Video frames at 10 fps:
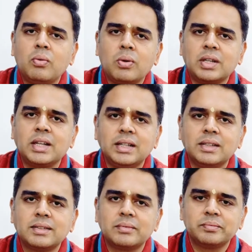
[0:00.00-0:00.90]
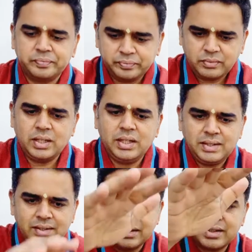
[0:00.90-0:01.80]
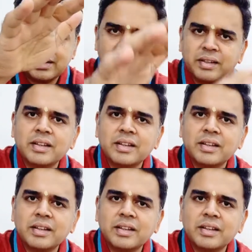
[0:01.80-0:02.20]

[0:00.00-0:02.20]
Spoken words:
what he does, he sits